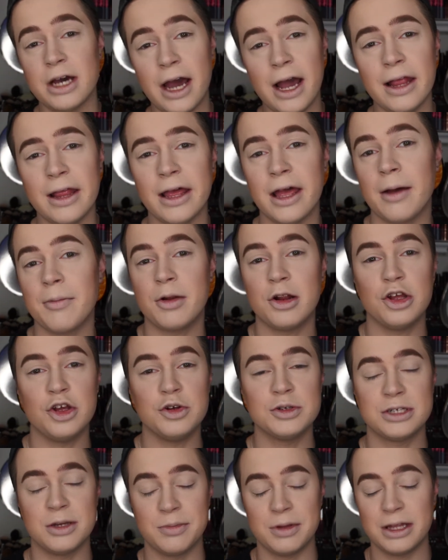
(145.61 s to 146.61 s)
Highlight, I'm going to
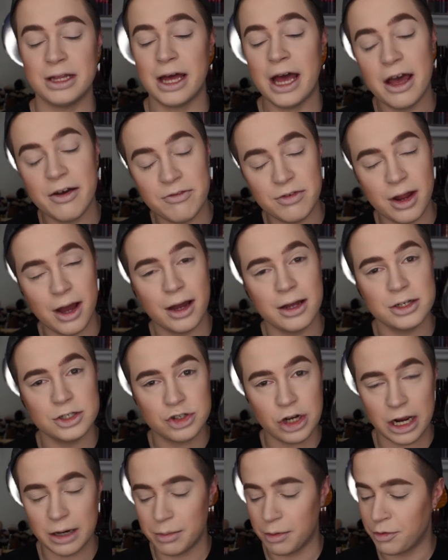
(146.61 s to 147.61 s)
use something that I have not
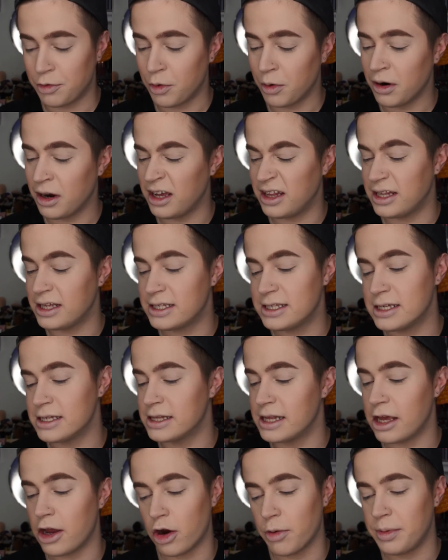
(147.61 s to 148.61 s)
tried before, and this
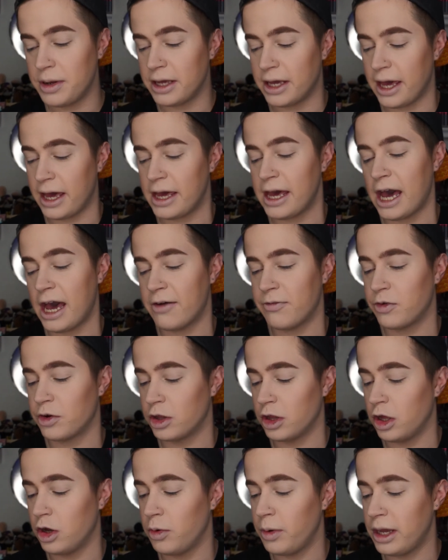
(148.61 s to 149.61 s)
is the Urban Decay
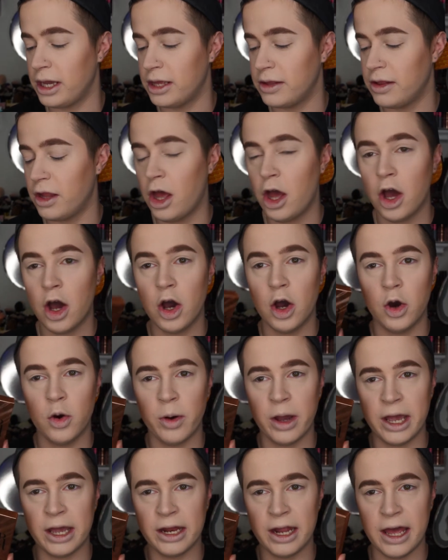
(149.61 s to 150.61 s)
Afterglow in
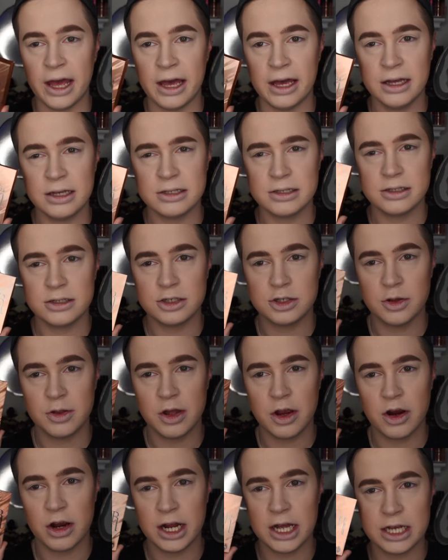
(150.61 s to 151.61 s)
ONS. So
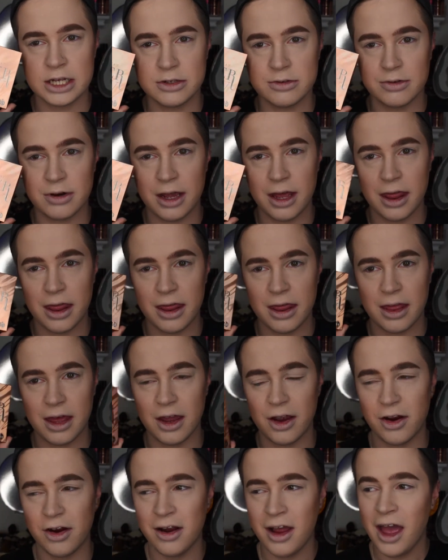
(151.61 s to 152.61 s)
there it is right
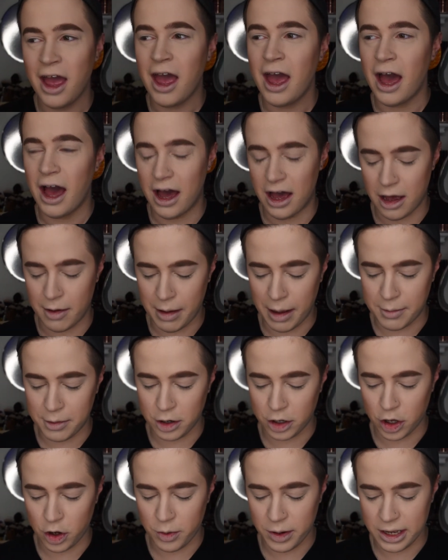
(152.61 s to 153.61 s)
there. I'm
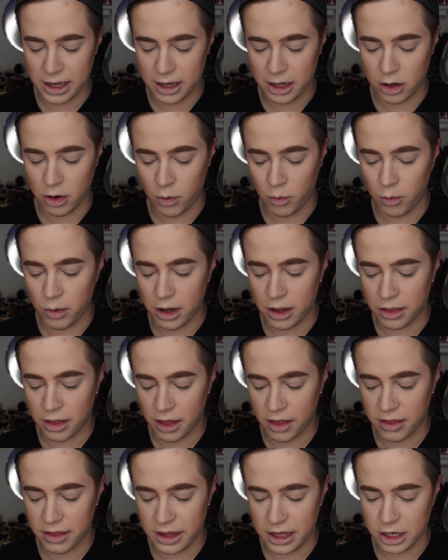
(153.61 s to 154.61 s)
going to go in
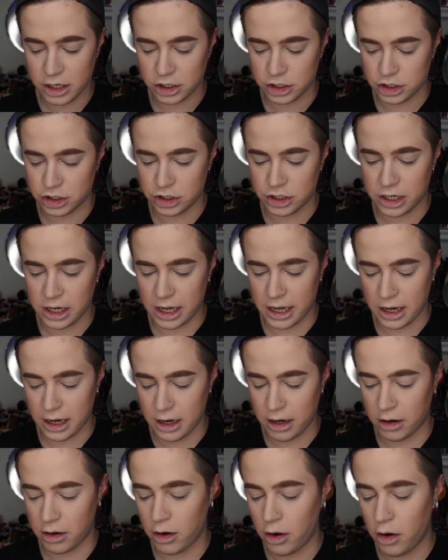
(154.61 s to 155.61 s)
with the
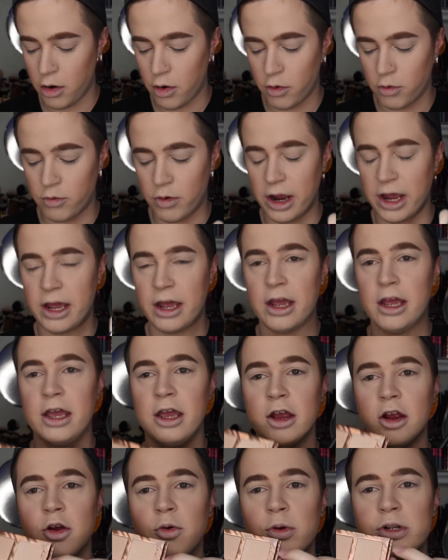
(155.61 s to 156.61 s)
shade right
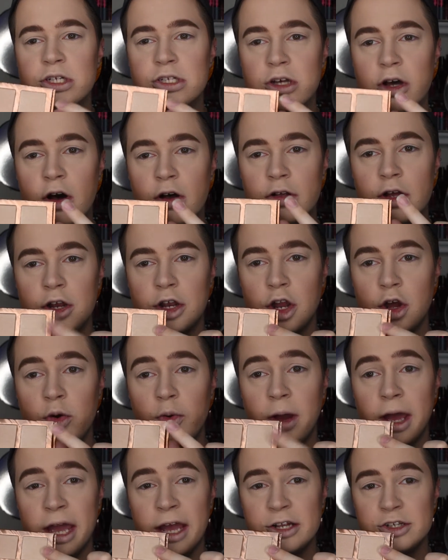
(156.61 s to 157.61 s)
here, which is called
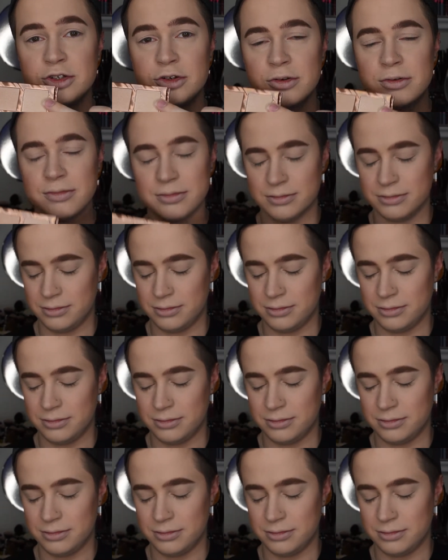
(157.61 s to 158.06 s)
No Angel.